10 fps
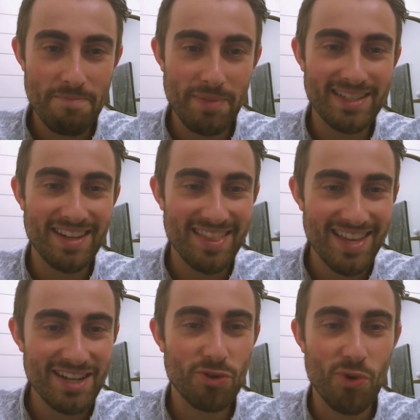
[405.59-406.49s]
because I
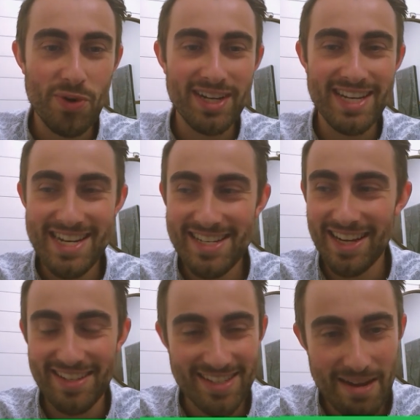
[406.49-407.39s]
think Hronik needs
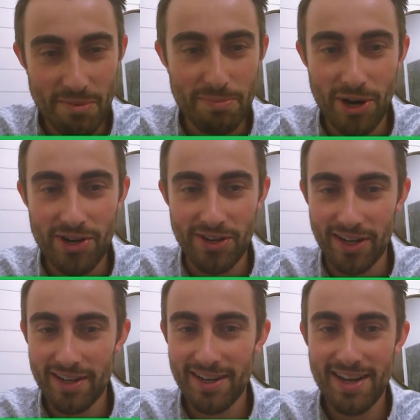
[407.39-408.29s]
that stable
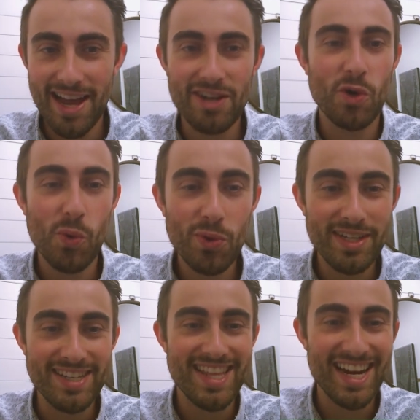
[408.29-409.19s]
partner, and Cole
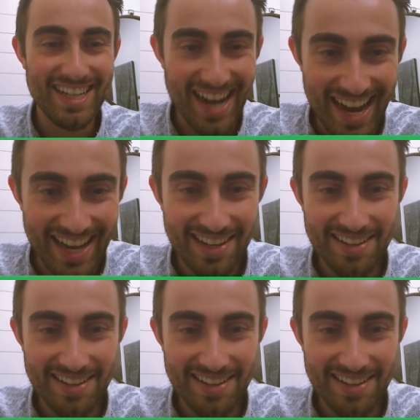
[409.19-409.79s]
is that guy.